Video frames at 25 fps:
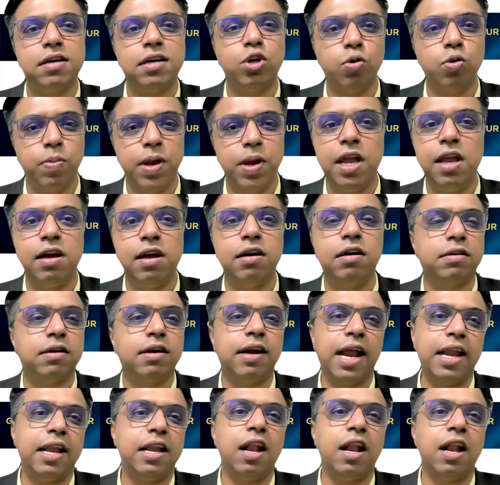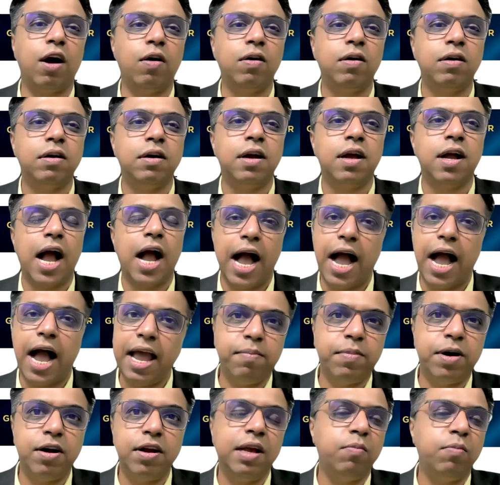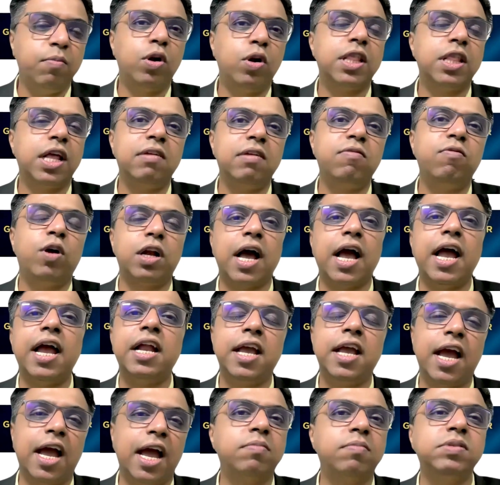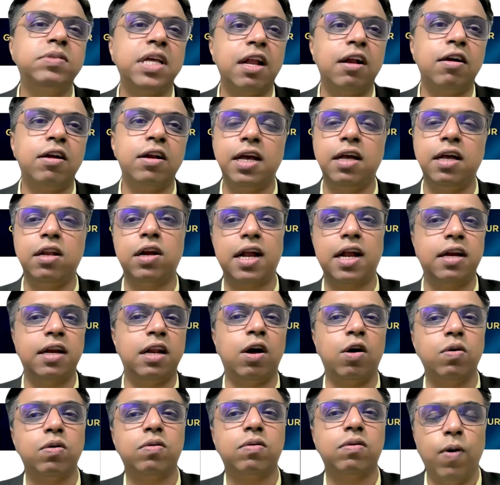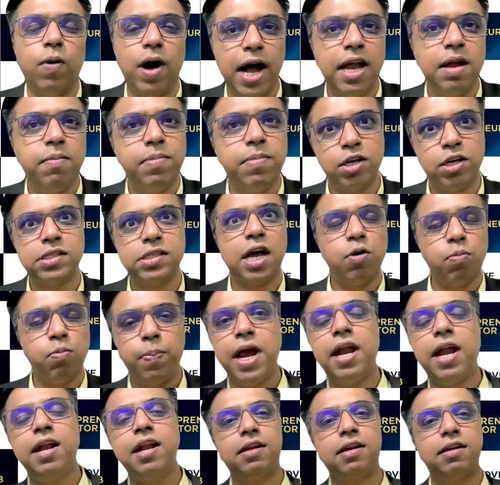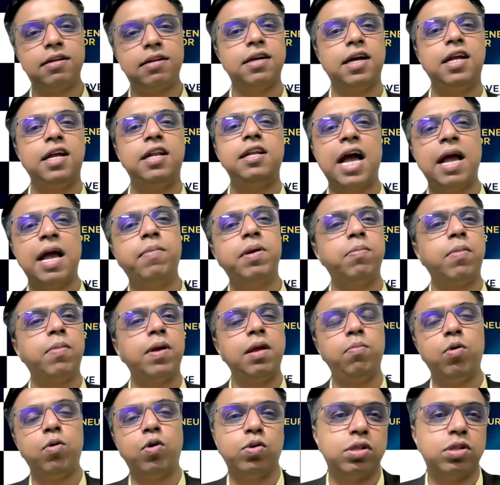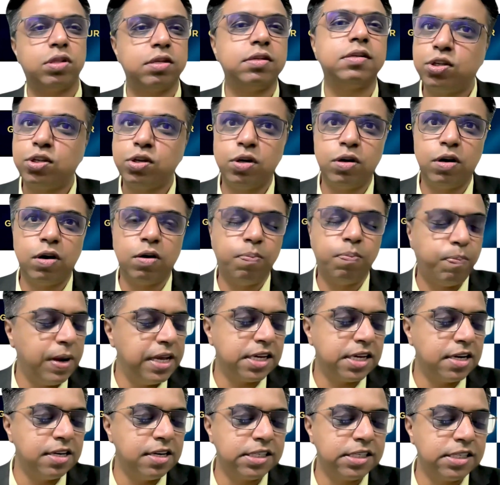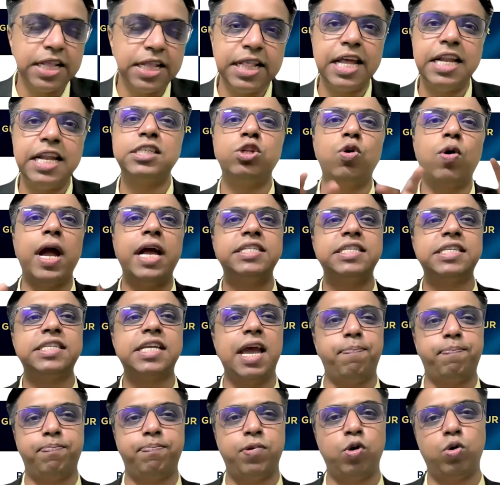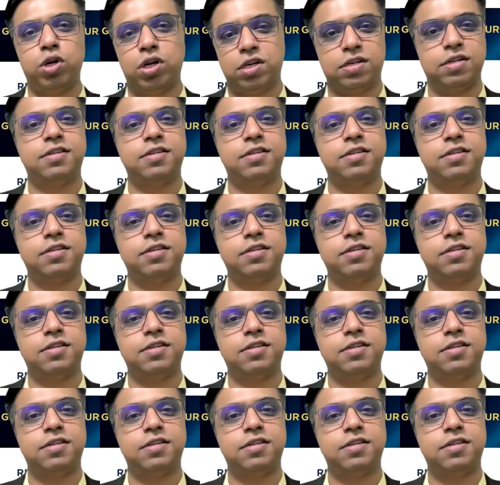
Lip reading: to be here right now. I am earning more than what IIT IIMs are earning right now. Why? Because I have paid it in time and money both. So please understand there is no escape route